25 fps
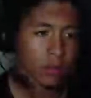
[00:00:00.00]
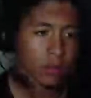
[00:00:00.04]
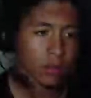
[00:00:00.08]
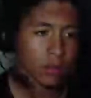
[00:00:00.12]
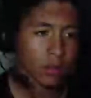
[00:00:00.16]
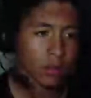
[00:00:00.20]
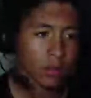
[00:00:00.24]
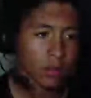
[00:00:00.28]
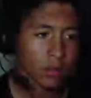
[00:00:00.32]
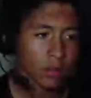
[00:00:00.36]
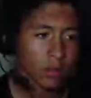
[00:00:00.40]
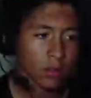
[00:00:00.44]

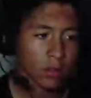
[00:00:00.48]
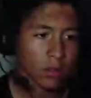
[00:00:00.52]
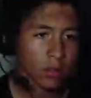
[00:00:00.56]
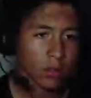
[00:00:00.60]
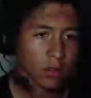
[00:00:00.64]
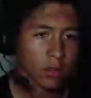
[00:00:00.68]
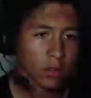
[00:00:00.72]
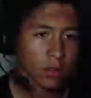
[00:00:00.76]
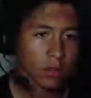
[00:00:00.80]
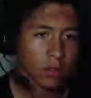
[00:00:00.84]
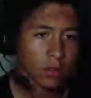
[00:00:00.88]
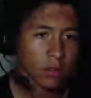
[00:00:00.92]
Ugh.
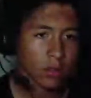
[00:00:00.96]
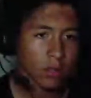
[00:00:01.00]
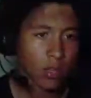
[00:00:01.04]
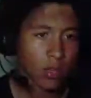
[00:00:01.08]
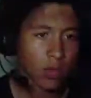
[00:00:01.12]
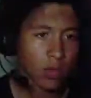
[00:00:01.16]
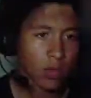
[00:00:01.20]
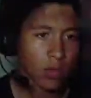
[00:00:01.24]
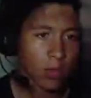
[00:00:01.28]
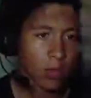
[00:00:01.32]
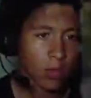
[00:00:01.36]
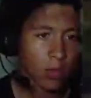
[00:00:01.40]
How do
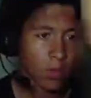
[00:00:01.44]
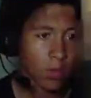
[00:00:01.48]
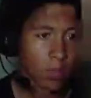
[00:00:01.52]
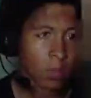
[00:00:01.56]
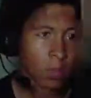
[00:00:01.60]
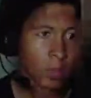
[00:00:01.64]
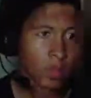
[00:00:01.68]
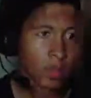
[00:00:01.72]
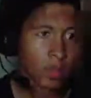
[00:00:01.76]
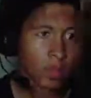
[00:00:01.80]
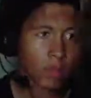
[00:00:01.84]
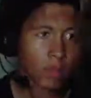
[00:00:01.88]
you want me to
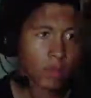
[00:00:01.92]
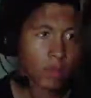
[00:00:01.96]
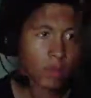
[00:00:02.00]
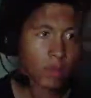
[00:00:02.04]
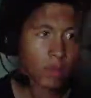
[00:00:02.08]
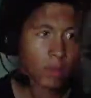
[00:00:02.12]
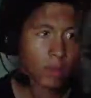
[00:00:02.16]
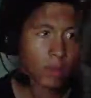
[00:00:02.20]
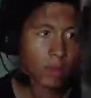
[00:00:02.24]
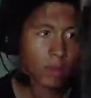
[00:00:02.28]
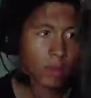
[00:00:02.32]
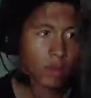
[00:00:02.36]
find metal
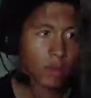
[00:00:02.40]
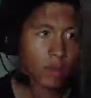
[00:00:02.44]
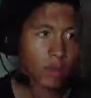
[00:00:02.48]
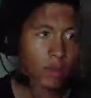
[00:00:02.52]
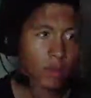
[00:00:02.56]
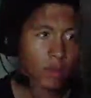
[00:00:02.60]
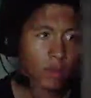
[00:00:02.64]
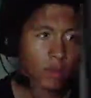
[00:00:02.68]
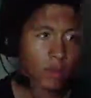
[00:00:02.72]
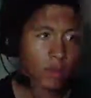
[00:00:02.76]
parts?